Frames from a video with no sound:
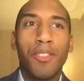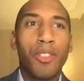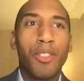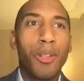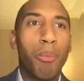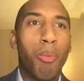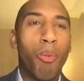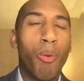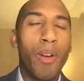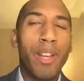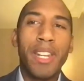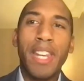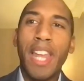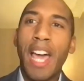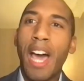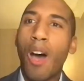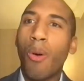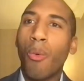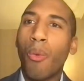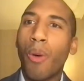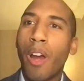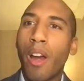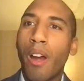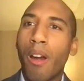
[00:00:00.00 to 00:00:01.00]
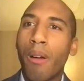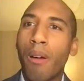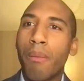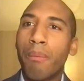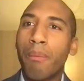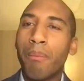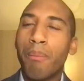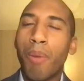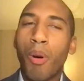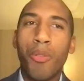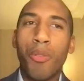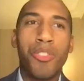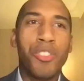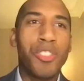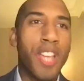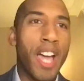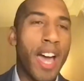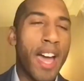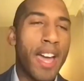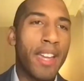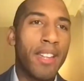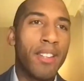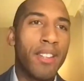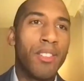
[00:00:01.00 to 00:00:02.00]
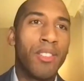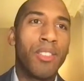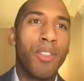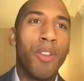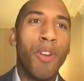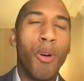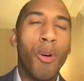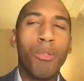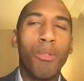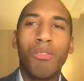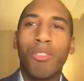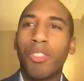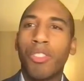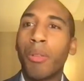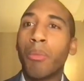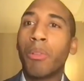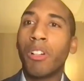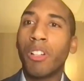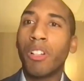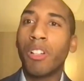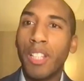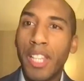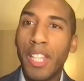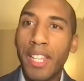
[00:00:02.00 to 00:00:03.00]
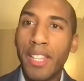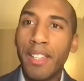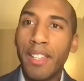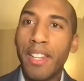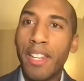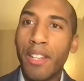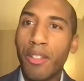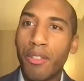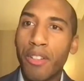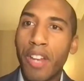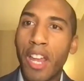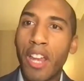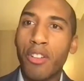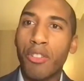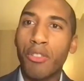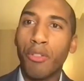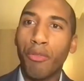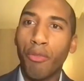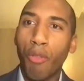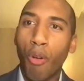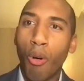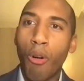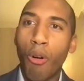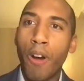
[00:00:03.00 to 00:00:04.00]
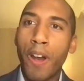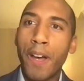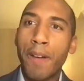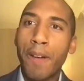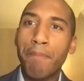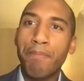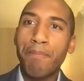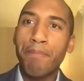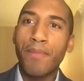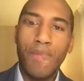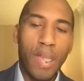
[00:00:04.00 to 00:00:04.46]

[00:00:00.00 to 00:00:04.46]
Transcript: to the point now where both sides vote similarly in international fora.